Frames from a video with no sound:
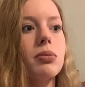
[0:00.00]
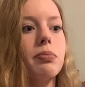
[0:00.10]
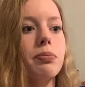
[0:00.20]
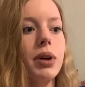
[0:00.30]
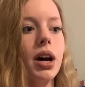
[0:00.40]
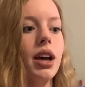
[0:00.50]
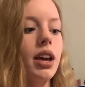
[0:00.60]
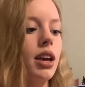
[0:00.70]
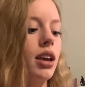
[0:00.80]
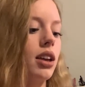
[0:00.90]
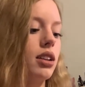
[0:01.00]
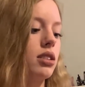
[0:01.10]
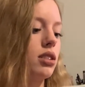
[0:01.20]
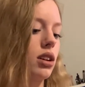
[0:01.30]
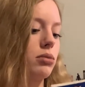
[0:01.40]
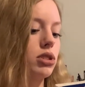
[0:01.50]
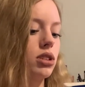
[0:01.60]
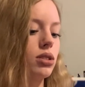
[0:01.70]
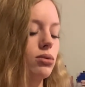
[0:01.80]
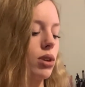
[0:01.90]
but I'm just
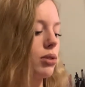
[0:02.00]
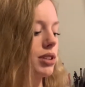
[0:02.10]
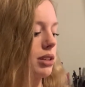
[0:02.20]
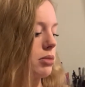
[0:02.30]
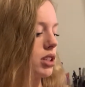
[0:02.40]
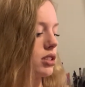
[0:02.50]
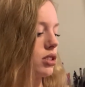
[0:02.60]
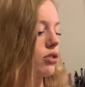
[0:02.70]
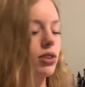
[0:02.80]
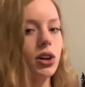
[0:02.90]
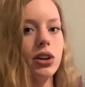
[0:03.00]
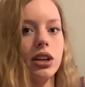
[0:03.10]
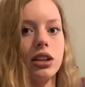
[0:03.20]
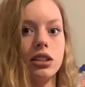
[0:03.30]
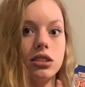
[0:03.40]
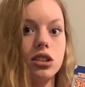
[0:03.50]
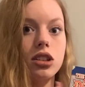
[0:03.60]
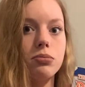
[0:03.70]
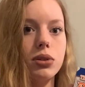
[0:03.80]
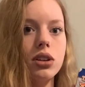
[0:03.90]
gonna roll with it because so far it is a
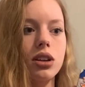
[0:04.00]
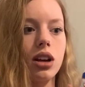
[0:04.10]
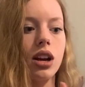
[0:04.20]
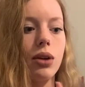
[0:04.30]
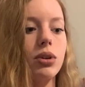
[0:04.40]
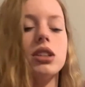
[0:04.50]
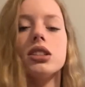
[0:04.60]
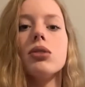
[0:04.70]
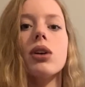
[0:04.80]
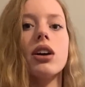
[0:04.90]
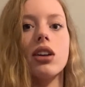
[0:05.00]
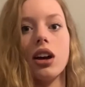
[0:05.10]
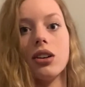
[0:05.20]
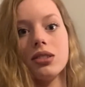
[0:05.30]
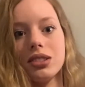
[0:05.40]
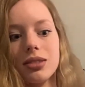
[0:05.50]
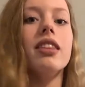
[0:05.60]
good book and I want to see where it goes.